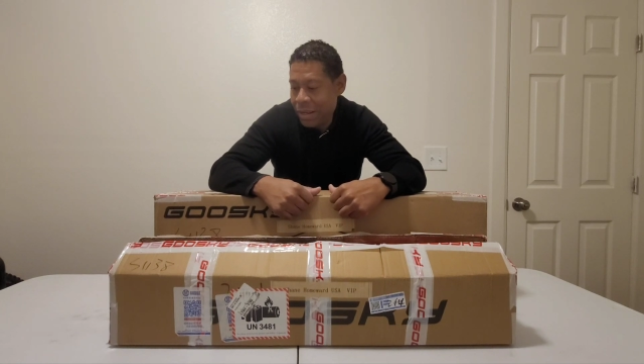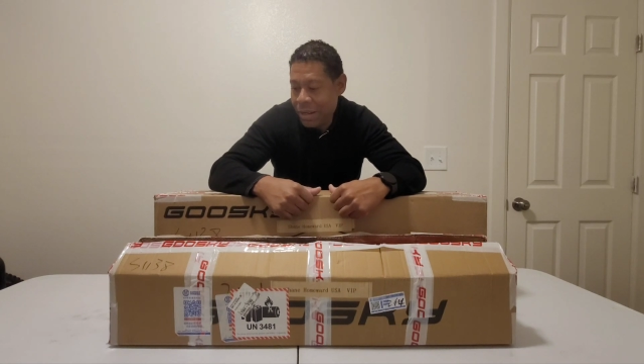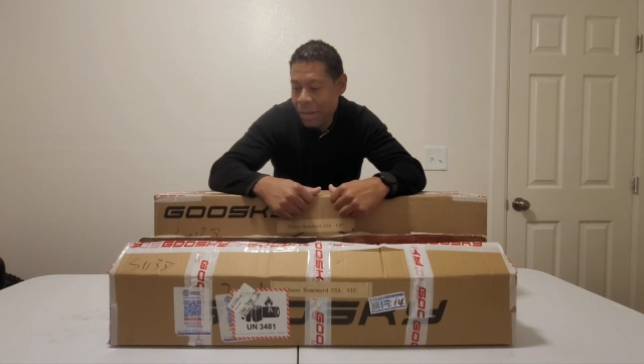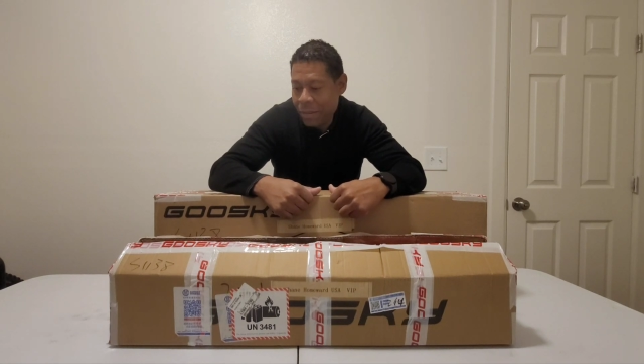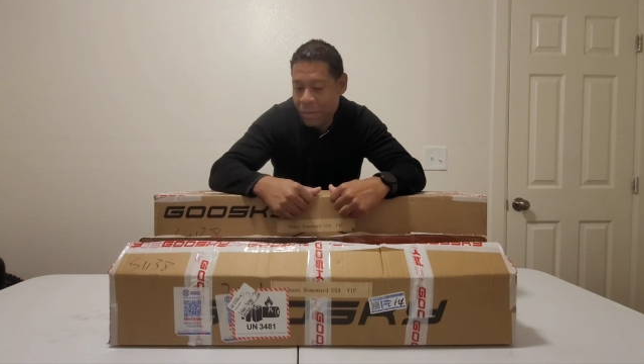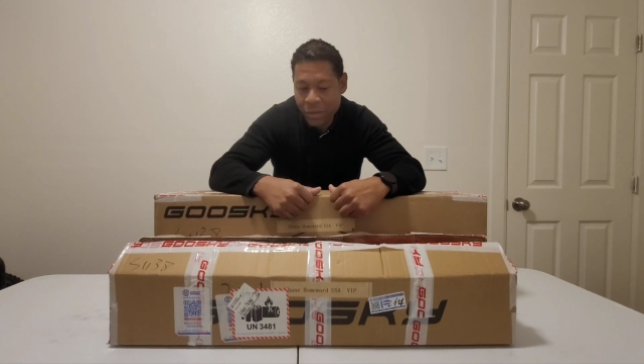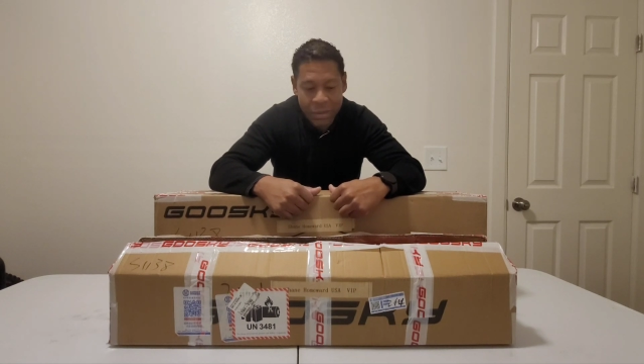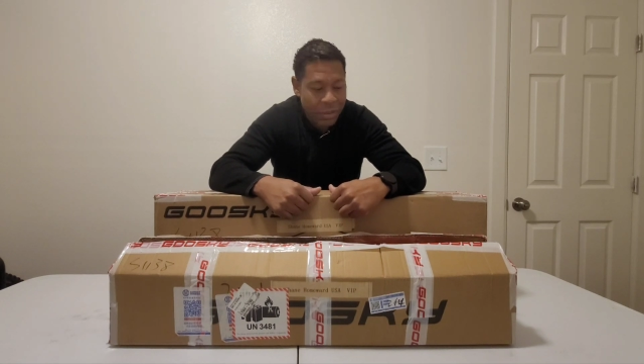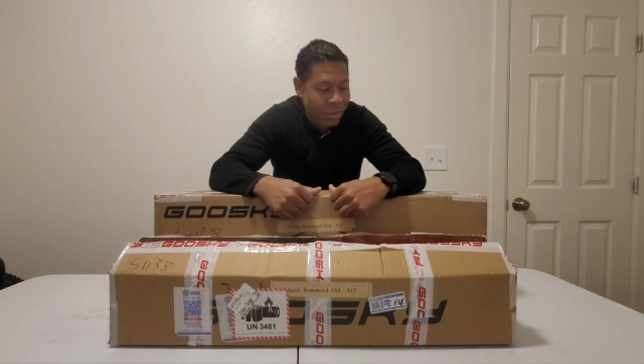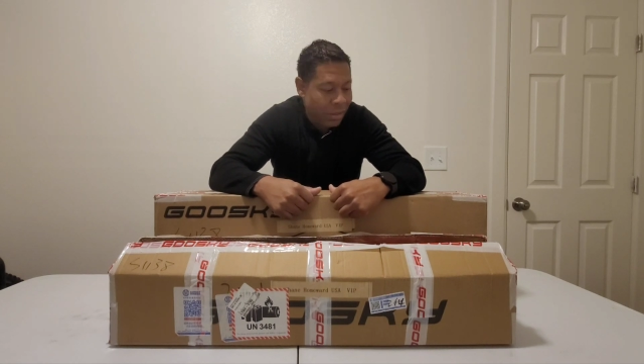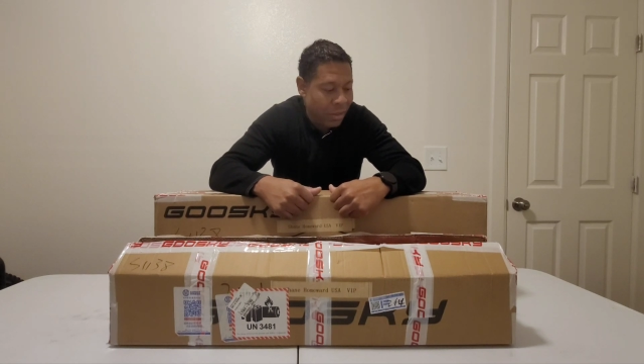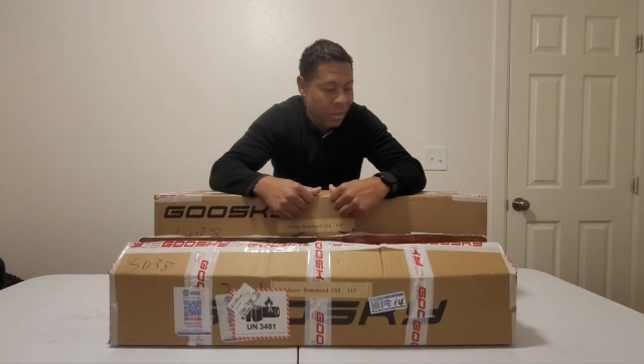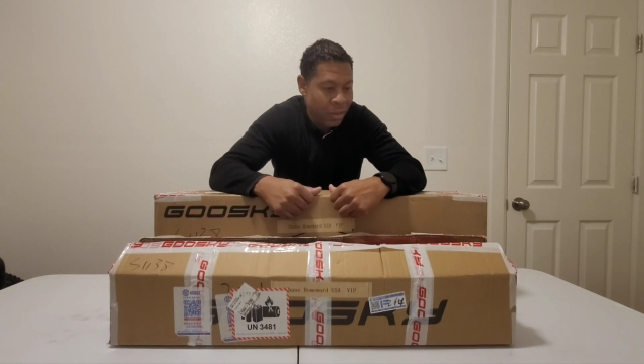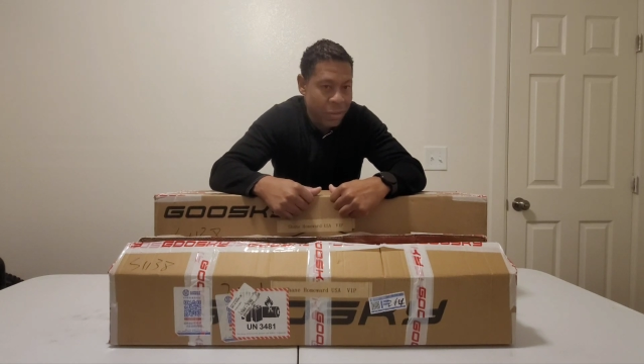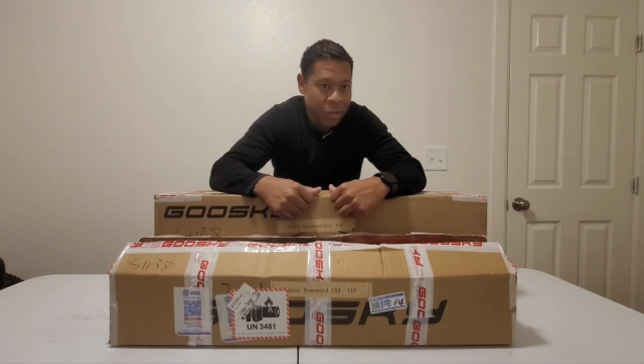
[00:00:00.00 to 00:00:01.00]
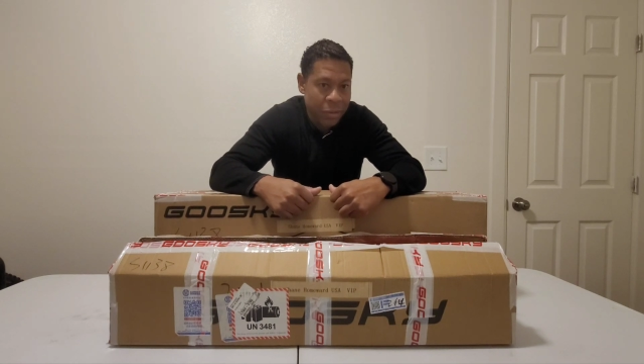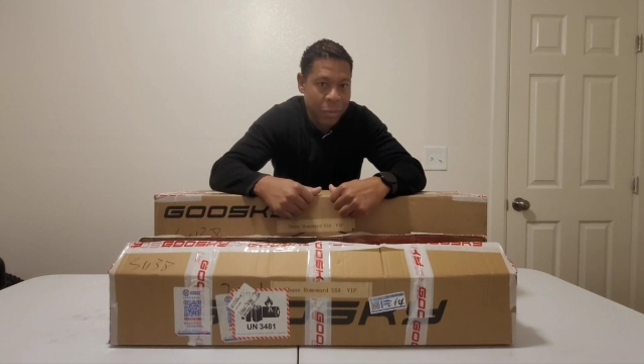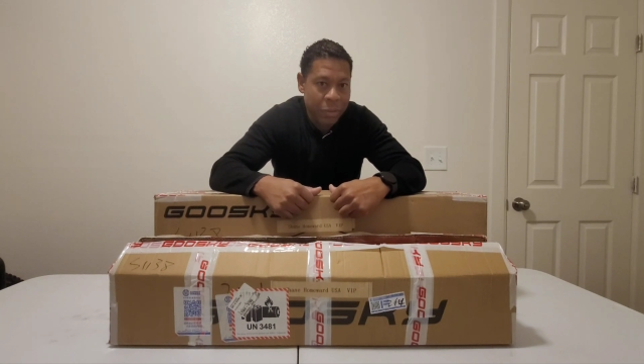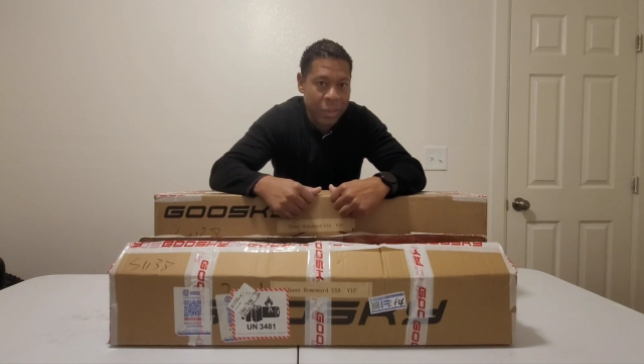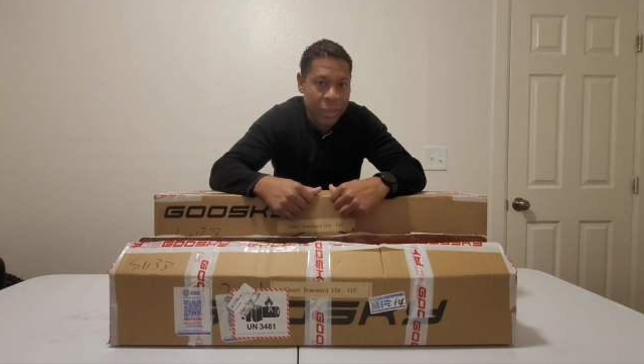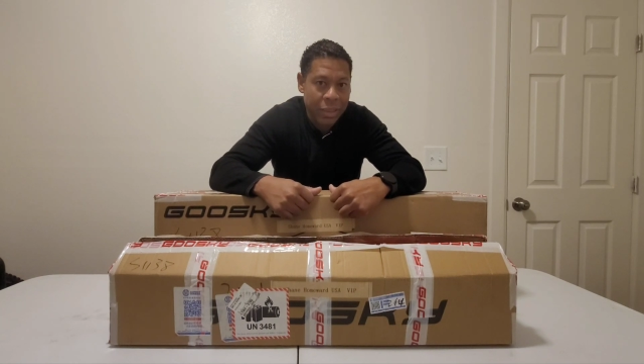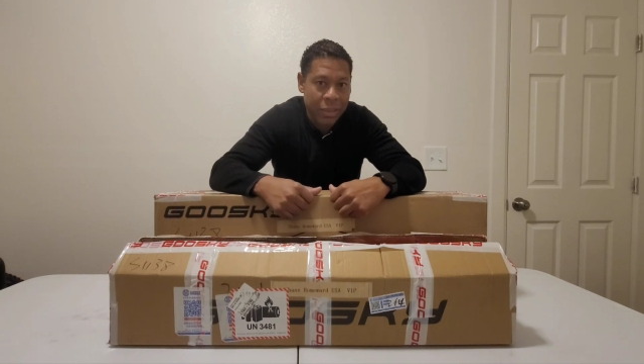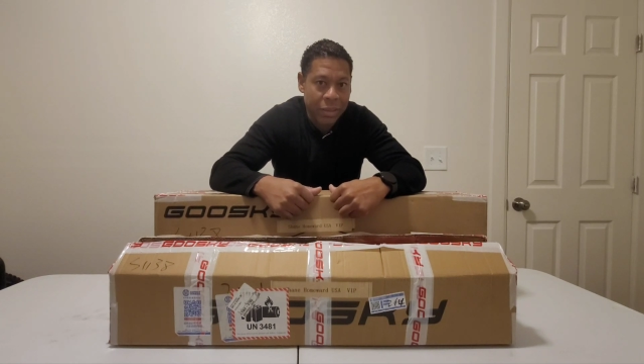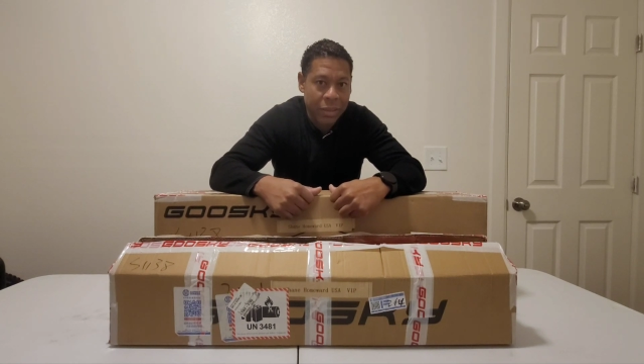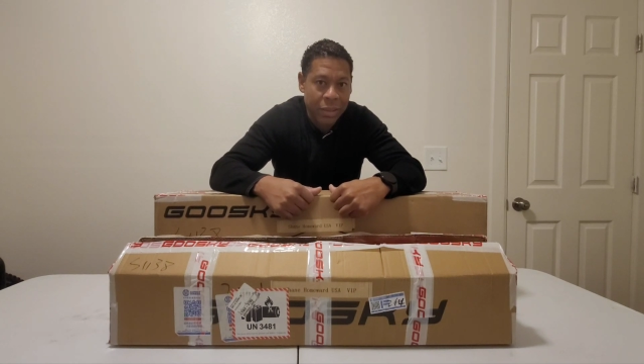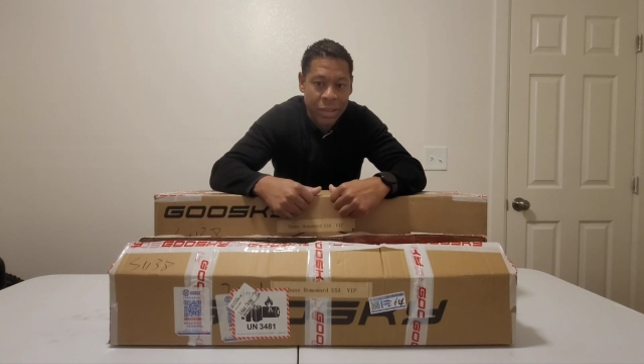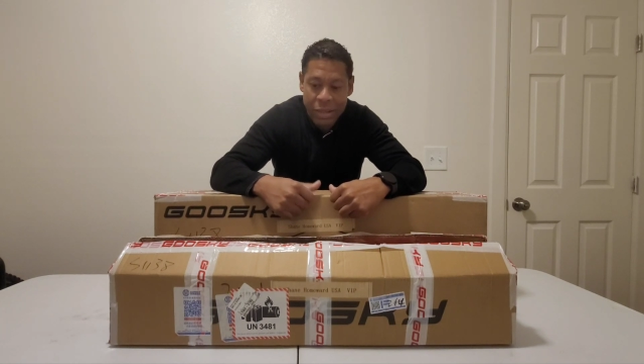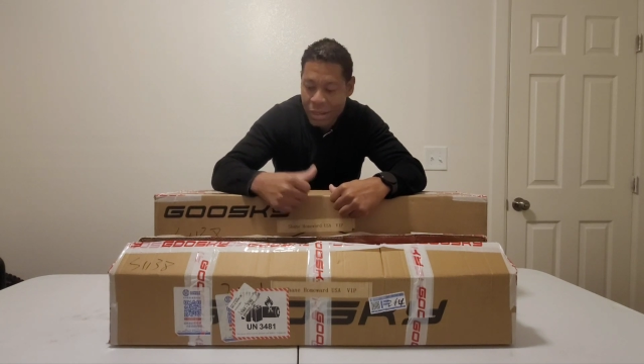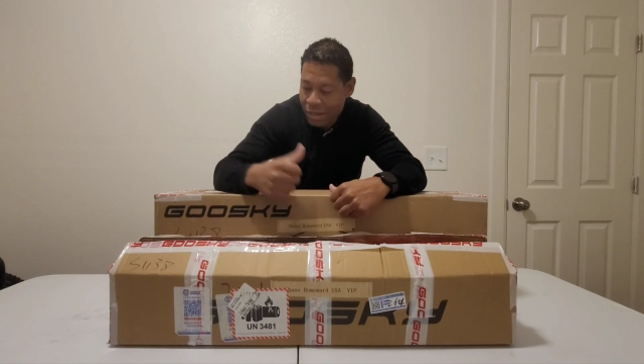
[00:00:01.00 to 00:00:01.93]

that I was gonna go with